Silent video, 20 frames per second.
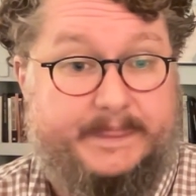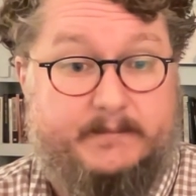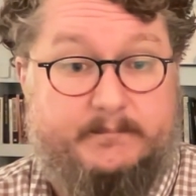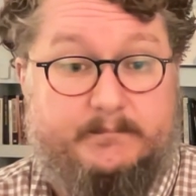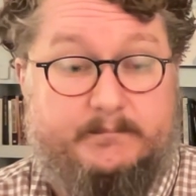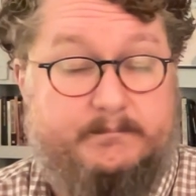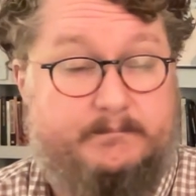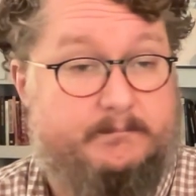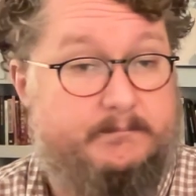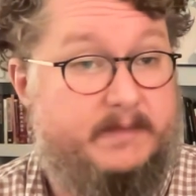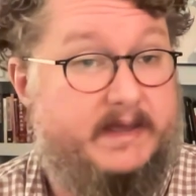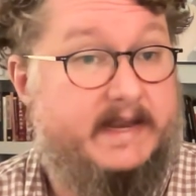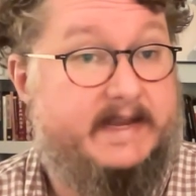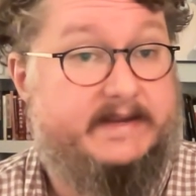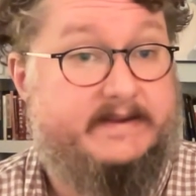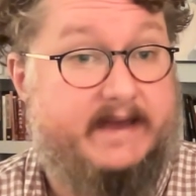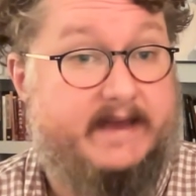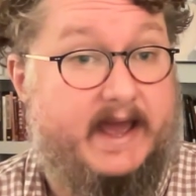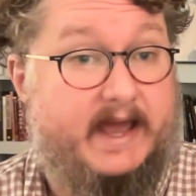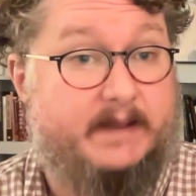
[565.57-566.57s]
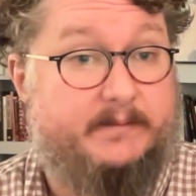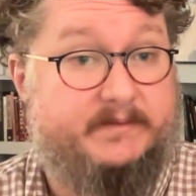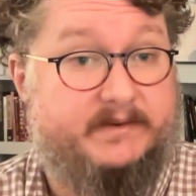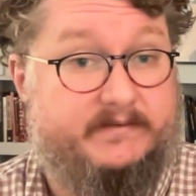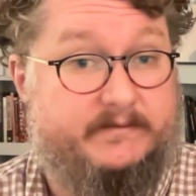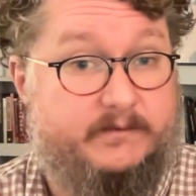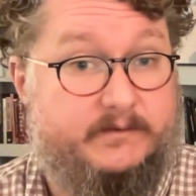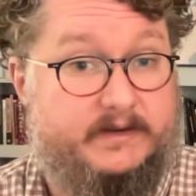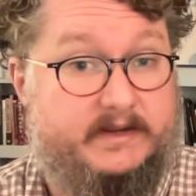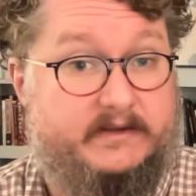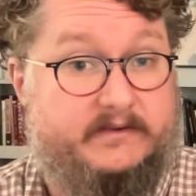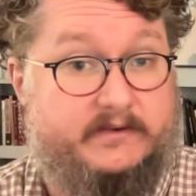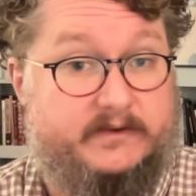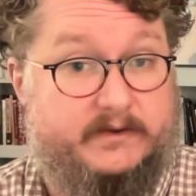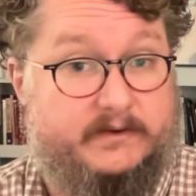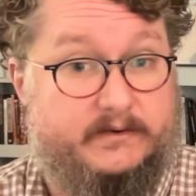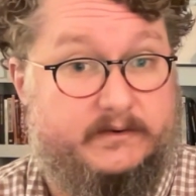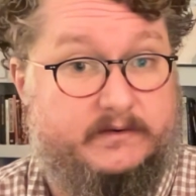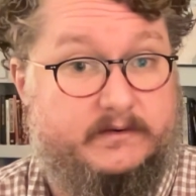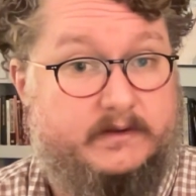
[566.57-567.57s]
m- many times if you need
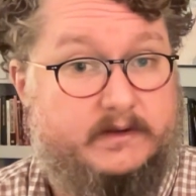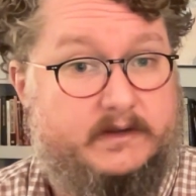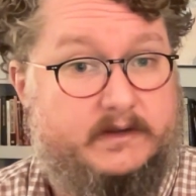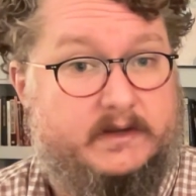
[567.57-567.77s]
to,